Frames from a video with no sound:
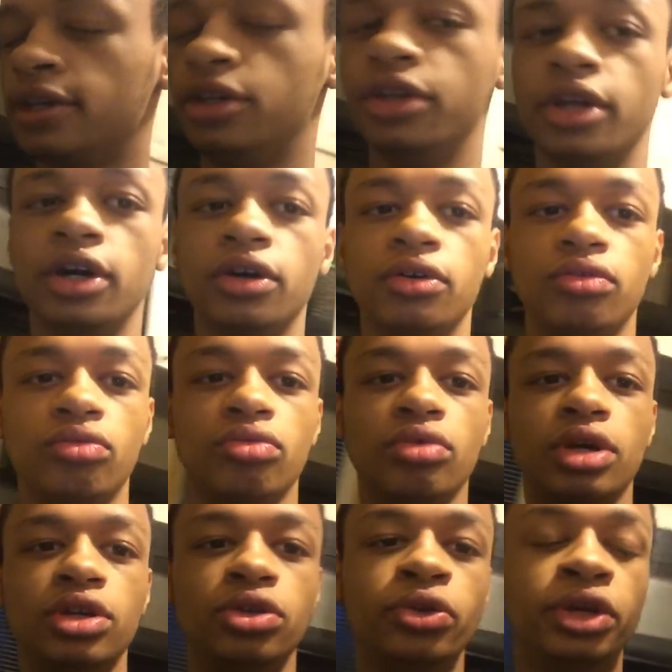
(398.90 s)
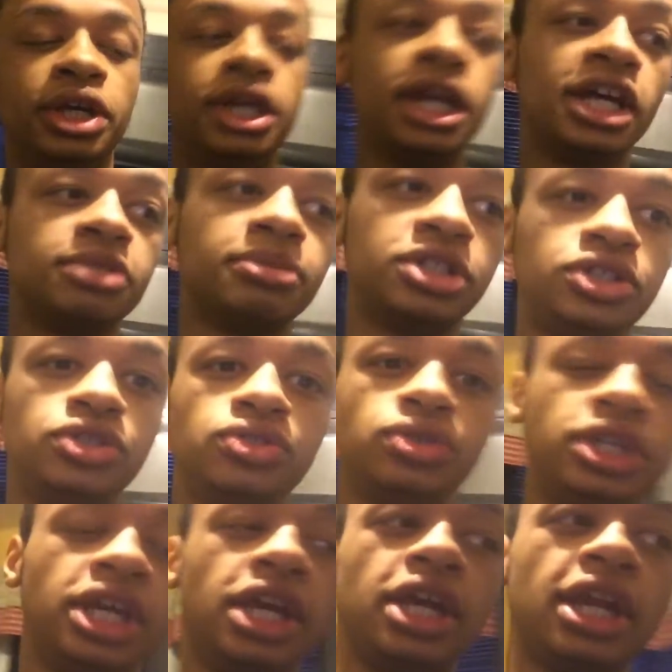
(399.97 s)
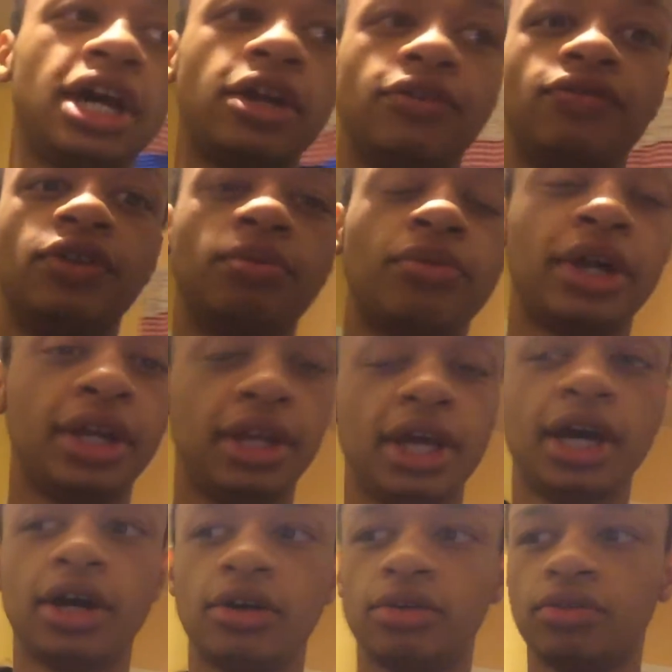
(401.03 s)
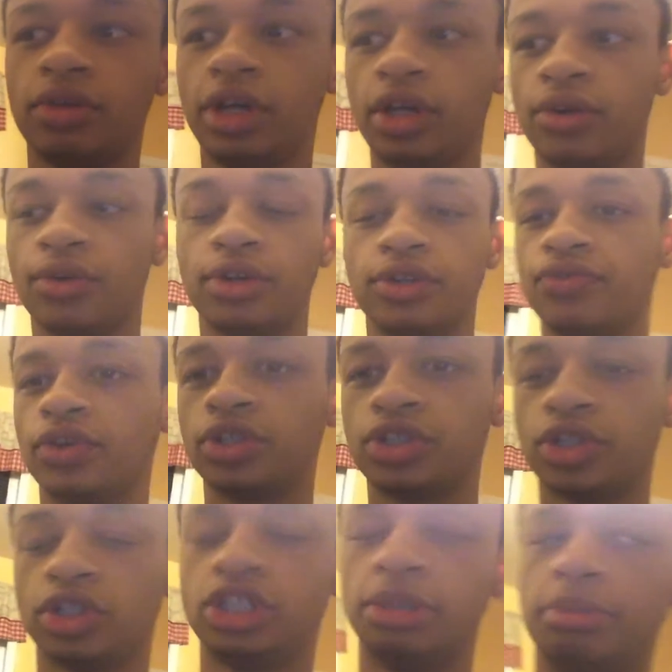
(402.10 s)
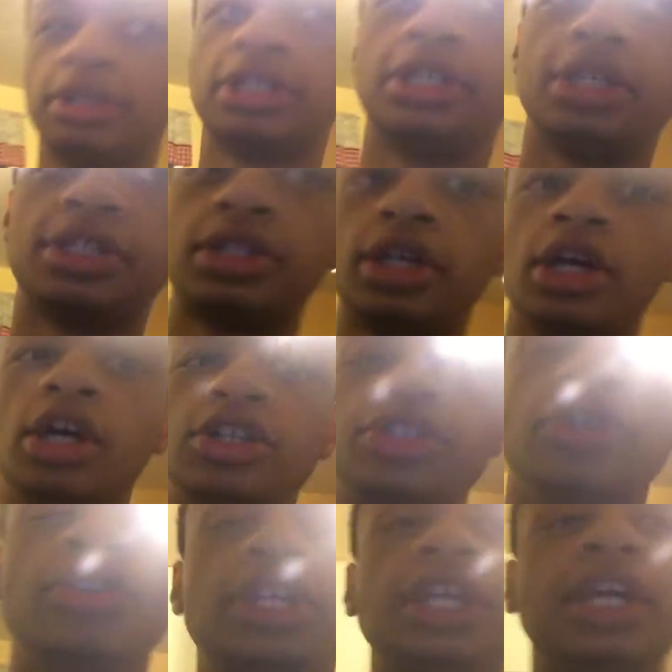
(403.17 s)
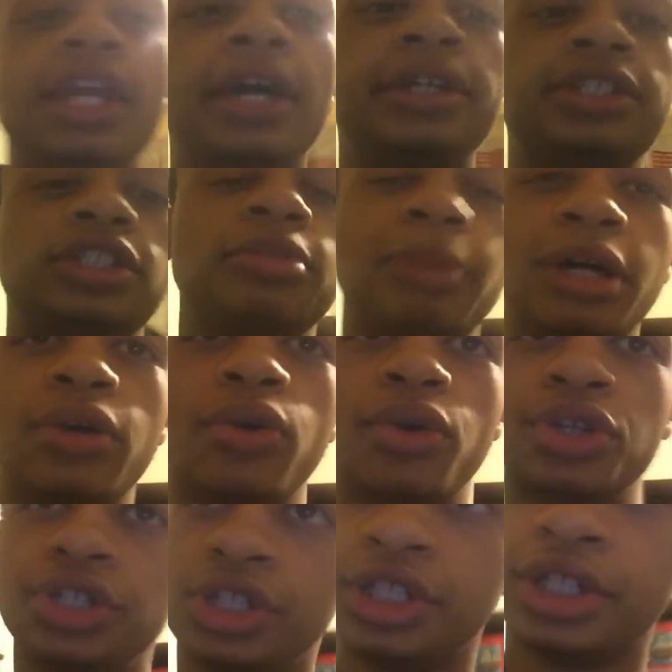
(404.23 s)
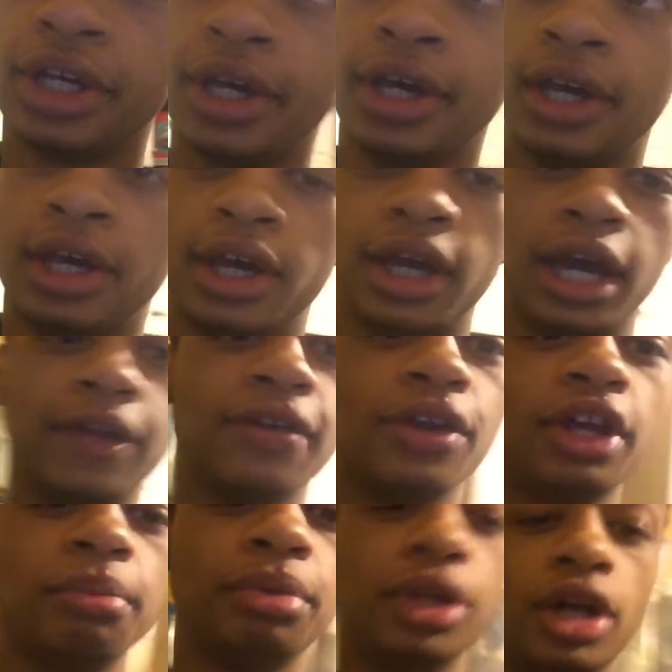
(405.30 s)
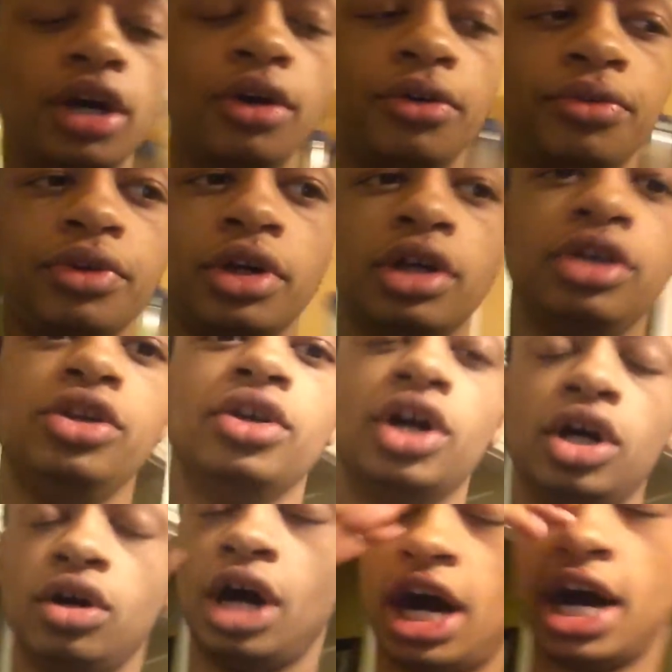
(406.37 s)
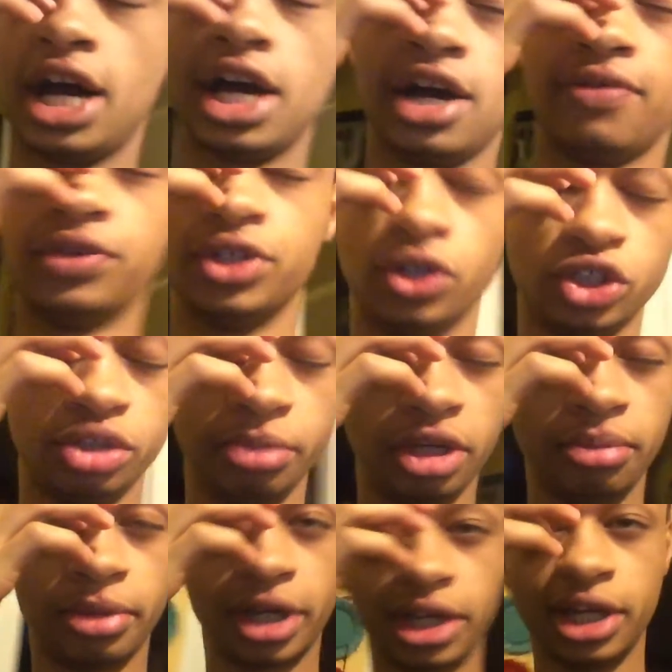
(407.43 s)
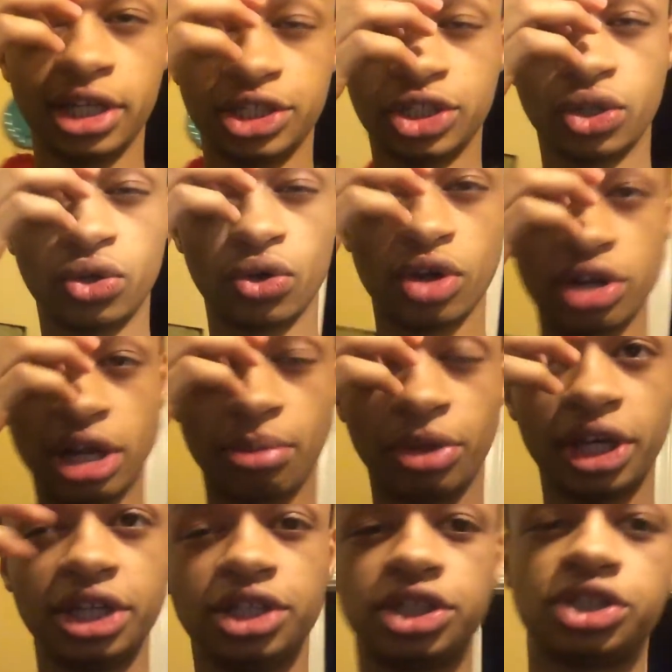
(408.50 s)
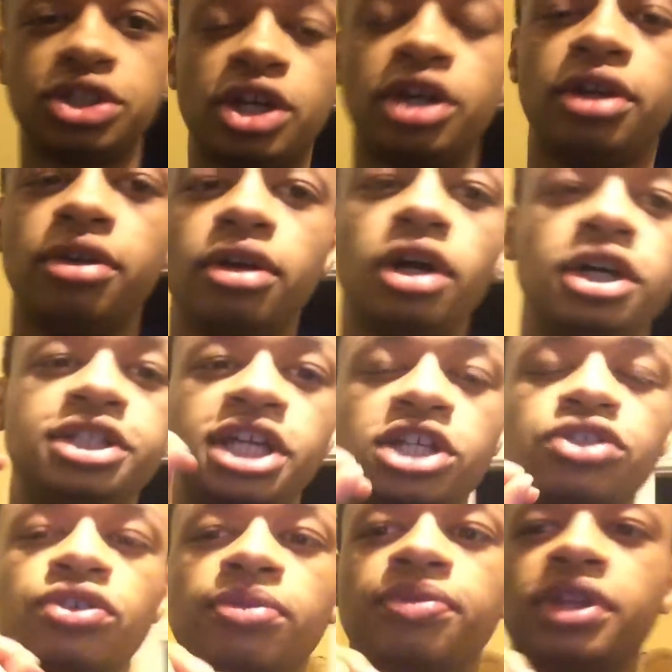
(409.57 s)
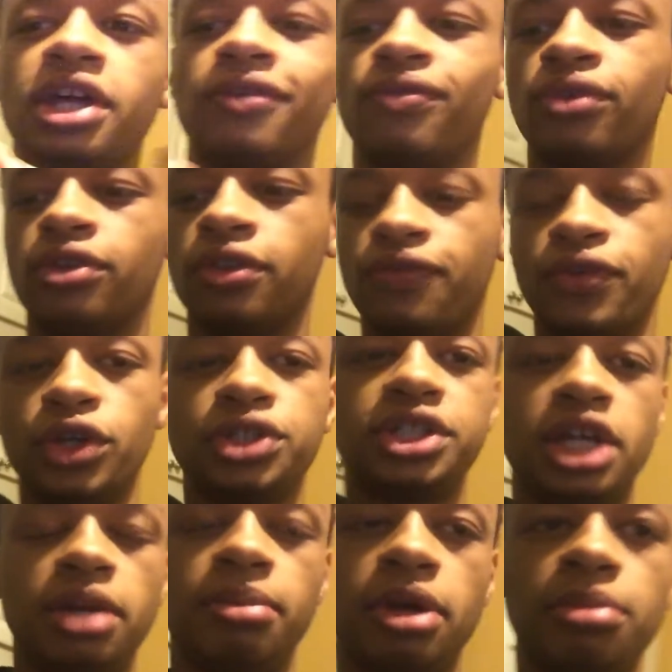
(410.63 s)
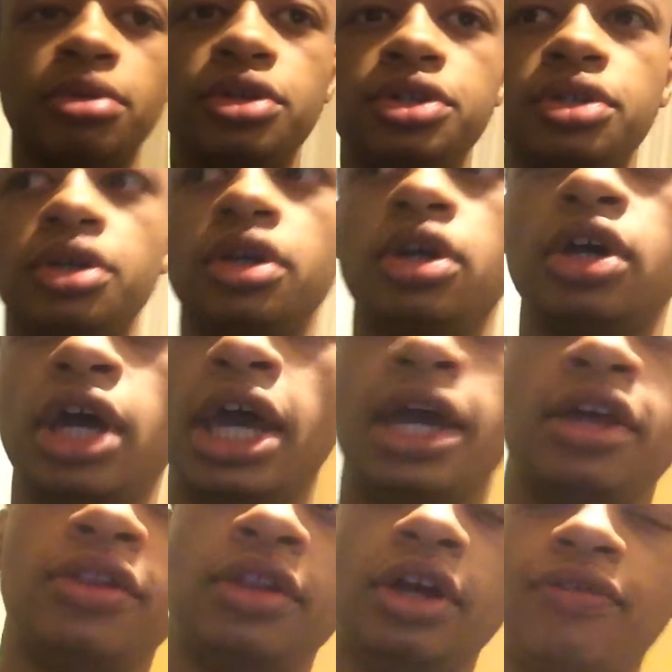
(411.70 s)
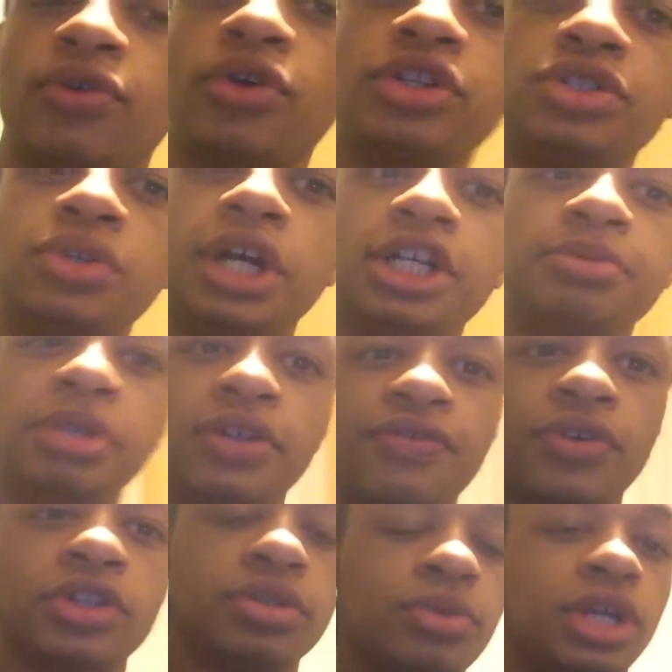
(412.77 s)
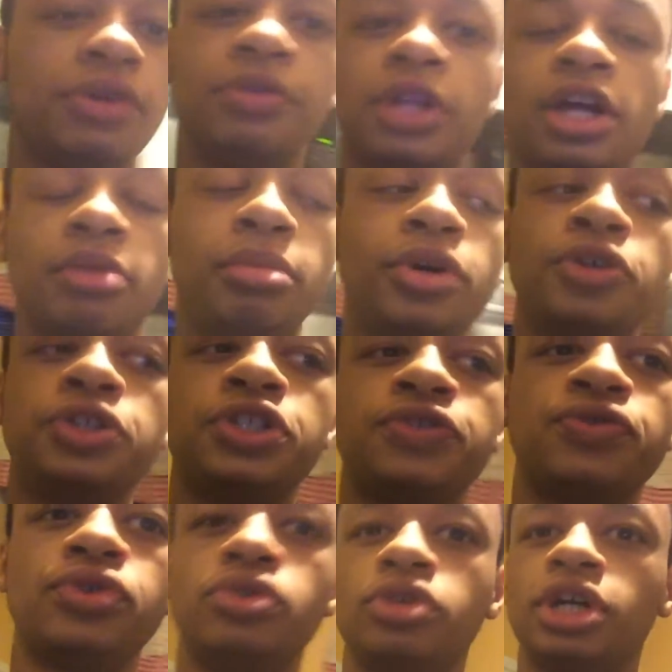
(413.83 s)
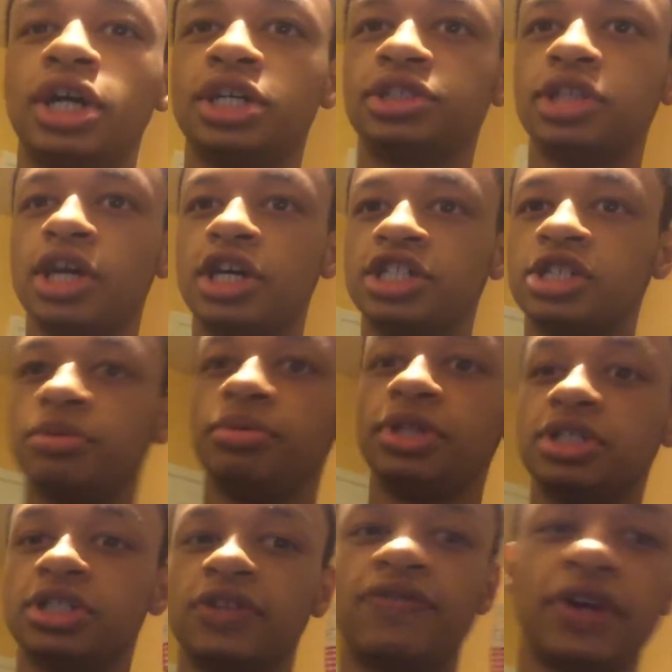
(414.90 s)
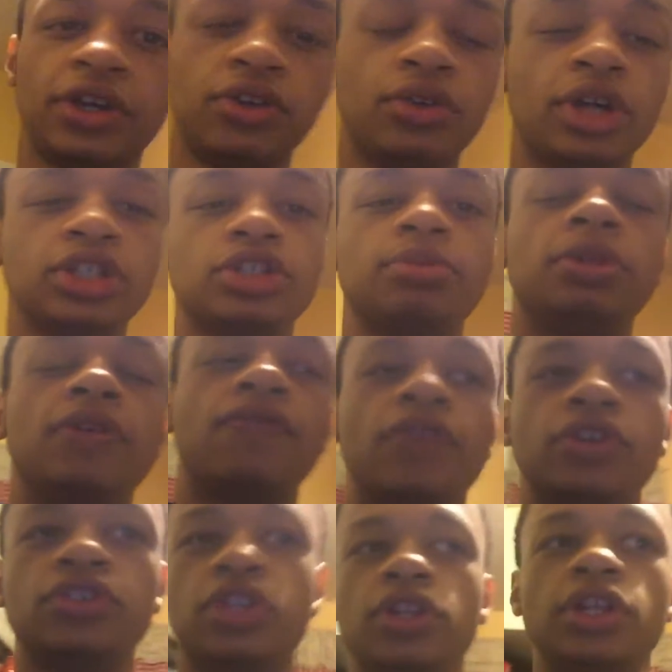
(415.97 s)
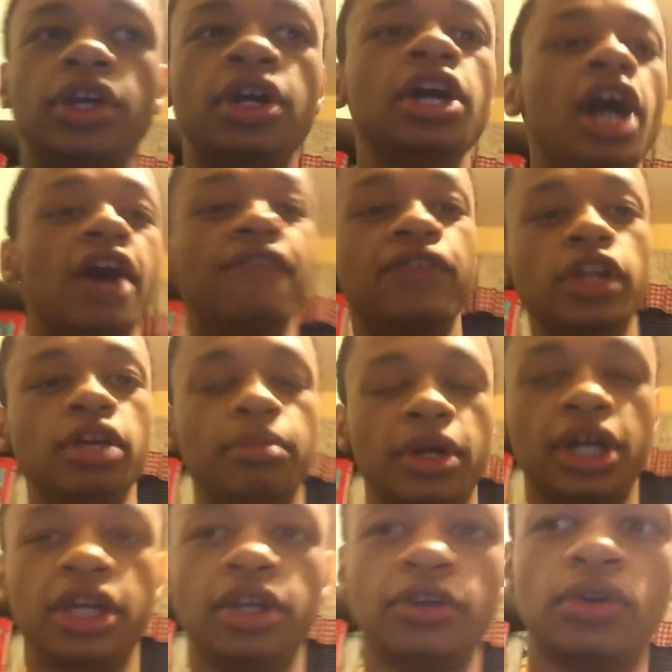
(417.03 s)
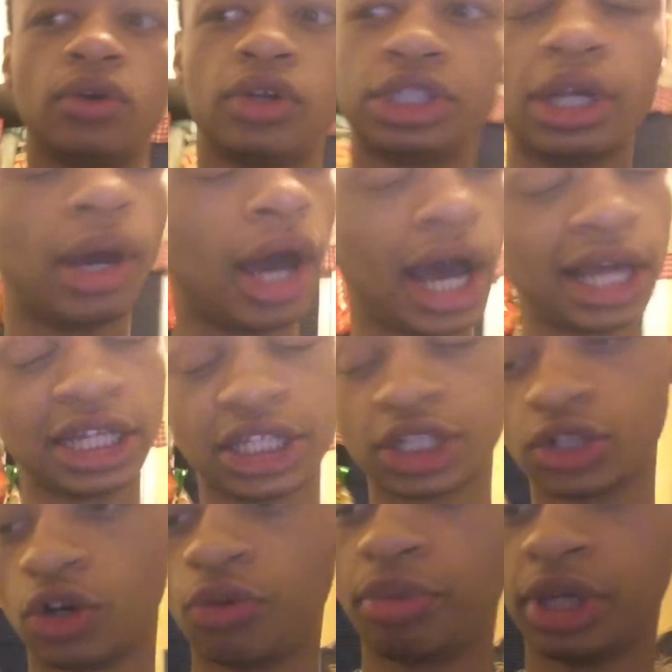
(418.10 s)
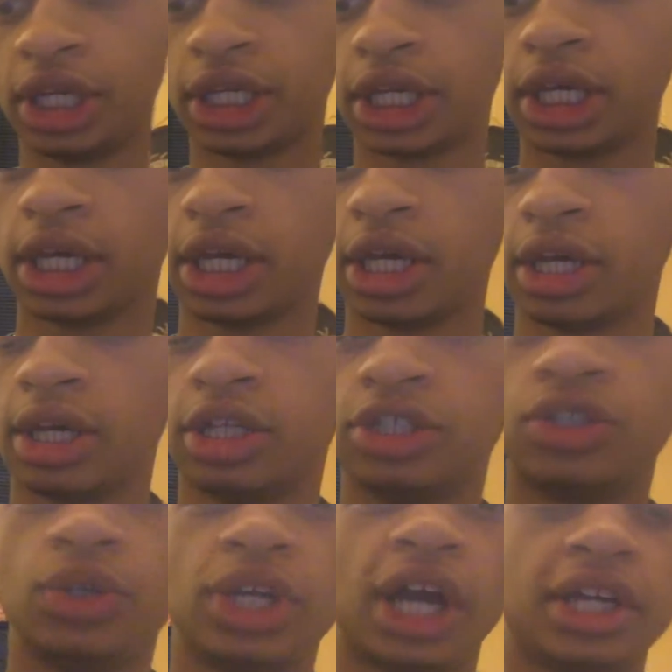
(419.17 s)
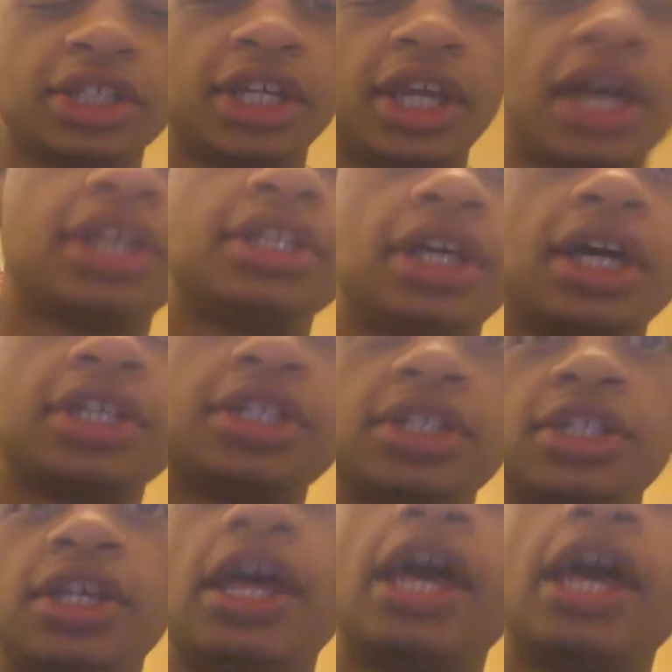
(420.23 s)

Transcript: you can get as much as you can out of them right now in order to first start your business. So you can get access to my courses in the link below. I have a social media marketing agency course. I'm looking to start a test group for that for the first 10 members. And of course, you guys being the first, I'm going to have a lot of bonuses for you guys, simply because of the fact you guys are going to be the first in there. Affiliate marketing course I just opened, so you guys can access to